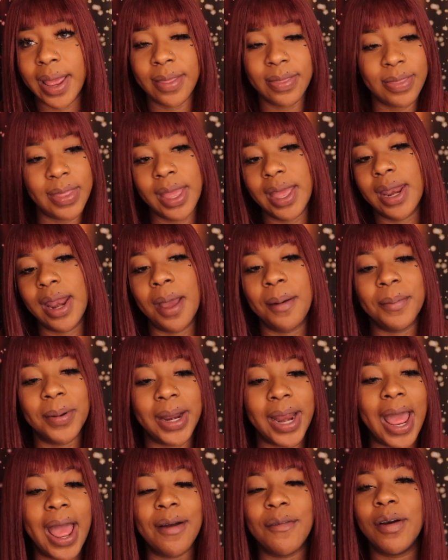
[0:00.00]
and then I'm
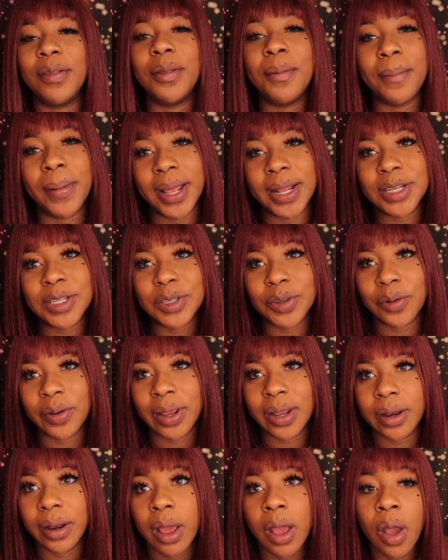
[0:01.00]
gonna have on the main
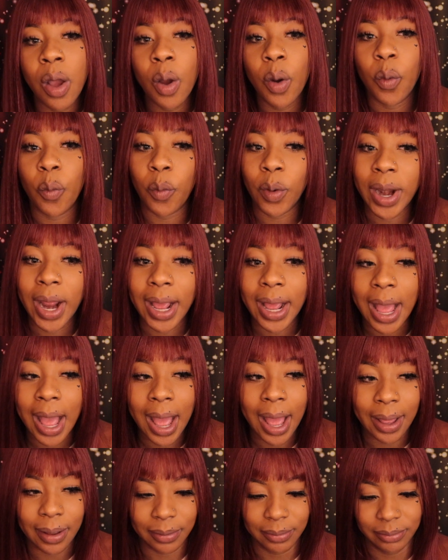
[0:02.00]
screen what I
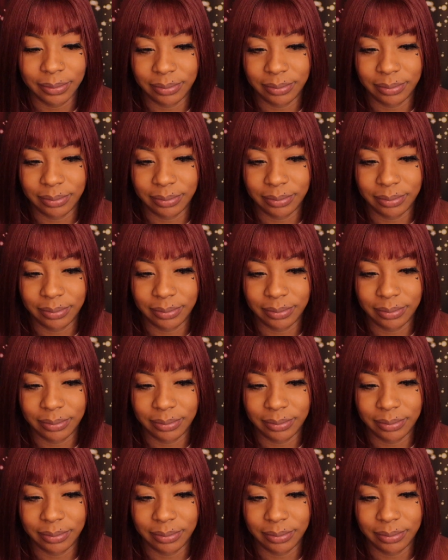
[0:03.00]
got